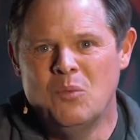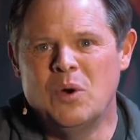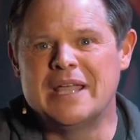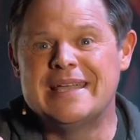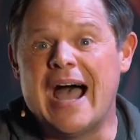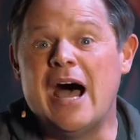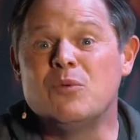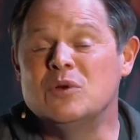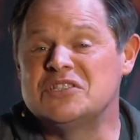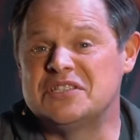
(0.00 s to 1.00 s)
what
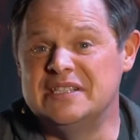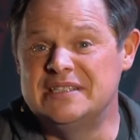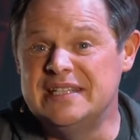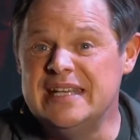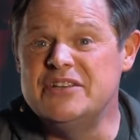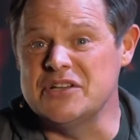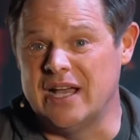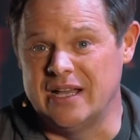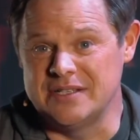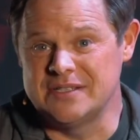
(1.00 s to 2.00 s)
God wants to teach
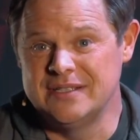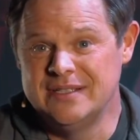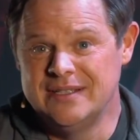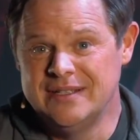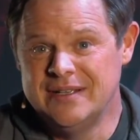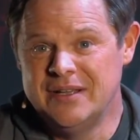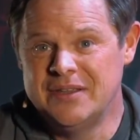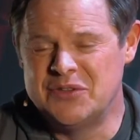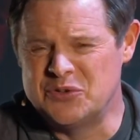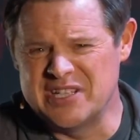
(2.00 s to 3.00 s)
us
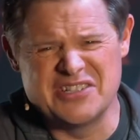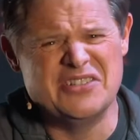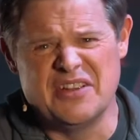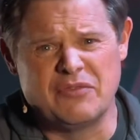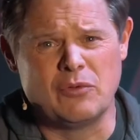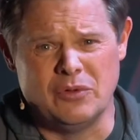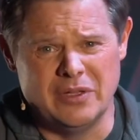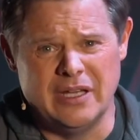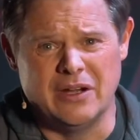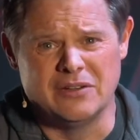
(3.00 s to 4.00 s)
through such a
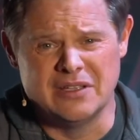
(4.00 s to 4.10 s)
difficult year.